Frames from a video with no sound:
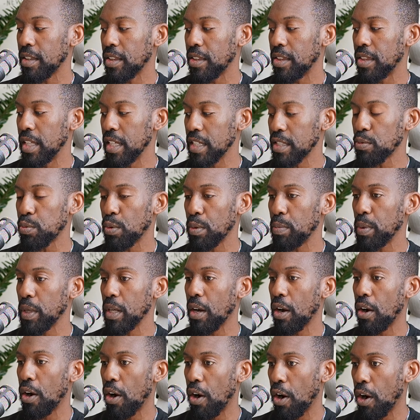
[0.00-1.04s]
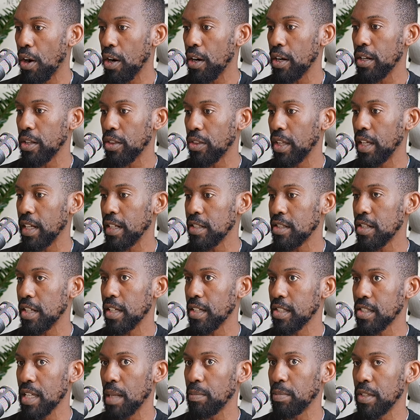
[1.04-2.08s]
this would be a hard thing to
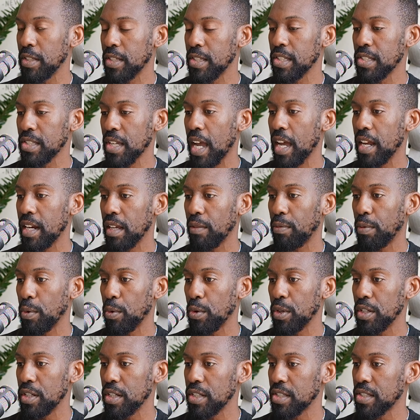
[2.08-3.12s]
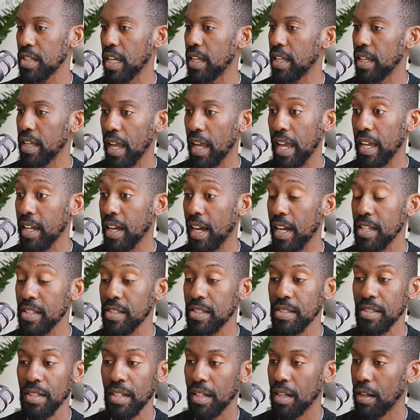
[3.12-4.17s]
accept in society if we were to just say, "Hey
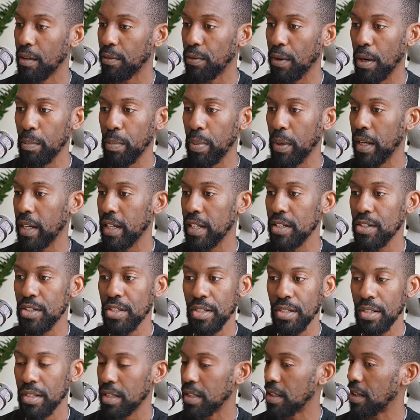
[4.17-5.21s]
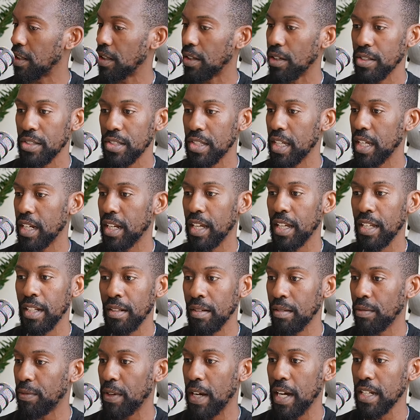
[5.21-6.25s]
guys, front page,
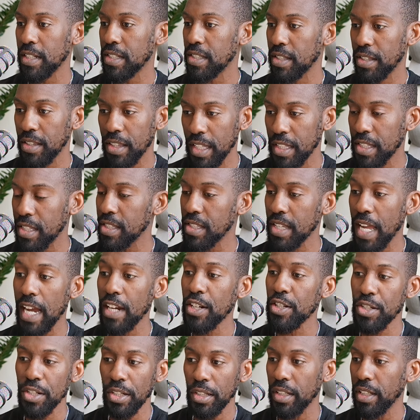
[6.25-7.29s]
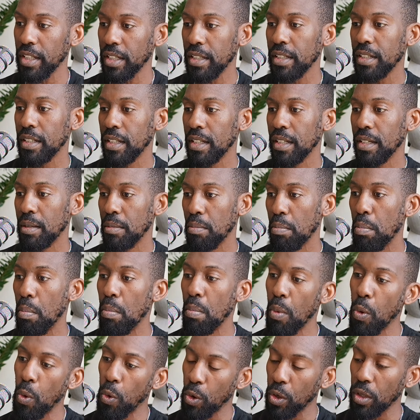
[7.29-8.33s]
CNN, Fox, this is actually
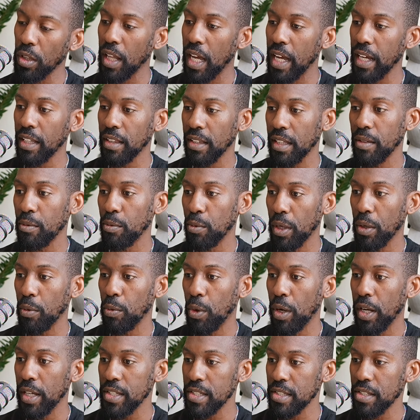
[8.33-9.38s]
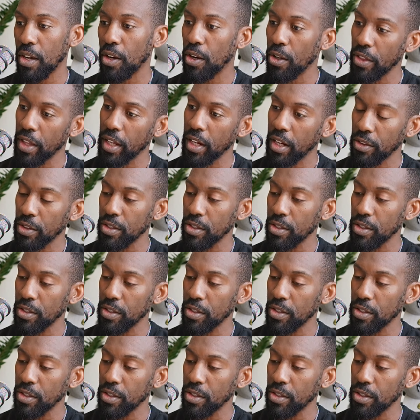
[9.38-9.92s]
more likely what it was. All that other